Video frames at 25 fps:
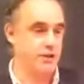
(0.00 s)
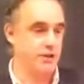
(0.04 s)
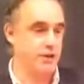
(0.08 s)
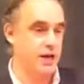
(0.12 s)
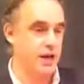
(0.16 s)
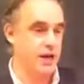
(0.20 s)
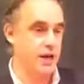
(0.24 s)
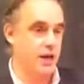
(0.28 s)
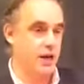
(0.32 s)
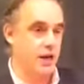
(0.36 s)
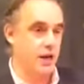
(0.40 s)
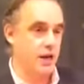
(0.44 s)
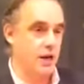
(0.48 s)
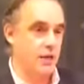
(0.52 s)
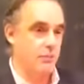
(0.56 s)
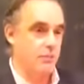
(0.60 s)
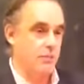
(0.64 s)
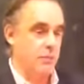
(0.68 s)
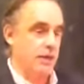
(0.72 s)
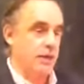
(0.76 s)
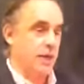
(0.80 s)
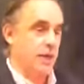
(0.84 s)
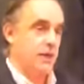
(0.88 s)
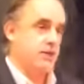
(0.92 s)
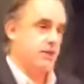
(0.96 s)
is
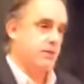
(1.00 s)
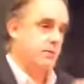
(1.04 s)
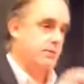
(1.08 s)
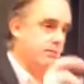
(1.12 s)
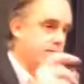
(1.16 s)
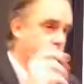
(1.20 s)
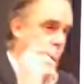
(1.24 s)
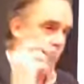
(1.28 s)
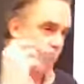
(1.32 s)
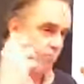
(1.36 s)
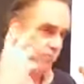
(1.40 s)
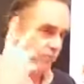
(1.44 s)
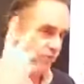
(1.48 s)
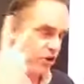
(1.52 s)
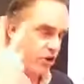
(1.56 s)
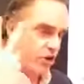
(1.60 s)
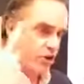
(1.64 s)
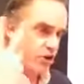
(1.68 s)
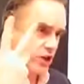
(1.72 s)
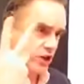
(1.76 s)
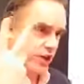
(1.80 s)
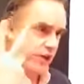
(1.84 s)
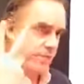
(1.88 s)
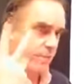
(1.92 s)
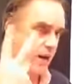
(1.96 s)
because,
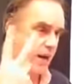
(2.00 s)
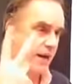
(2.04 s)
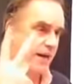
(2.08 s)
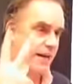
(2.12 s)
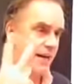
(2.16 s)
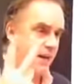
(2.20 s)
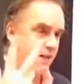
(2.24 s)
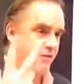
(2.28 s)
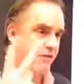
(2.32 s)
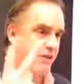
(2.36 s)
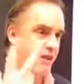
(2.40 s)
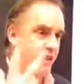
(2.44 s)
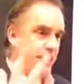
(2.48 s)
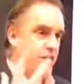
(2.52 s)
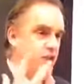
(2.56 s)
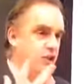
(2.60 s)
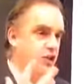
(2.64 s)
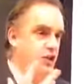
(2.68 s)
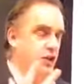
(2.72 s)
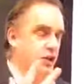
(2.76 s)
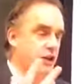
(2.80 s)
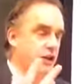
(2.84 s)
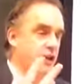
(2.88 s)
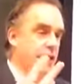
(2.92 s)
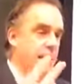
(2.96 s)
virtually by
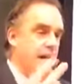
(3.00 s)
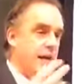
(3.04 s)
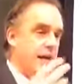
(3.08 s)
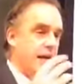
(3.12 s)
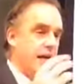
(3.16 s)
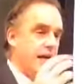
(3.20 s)
definition,